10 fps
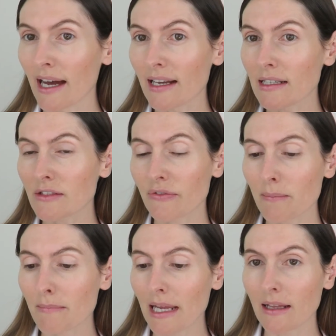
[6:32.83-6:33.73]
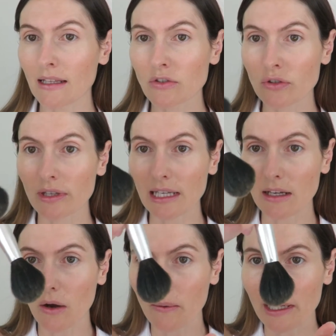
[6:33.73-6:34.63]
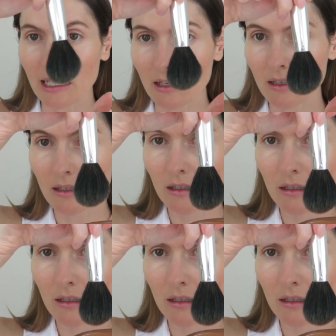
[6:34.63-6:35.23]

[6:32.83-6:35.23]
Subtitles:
That is from me literally going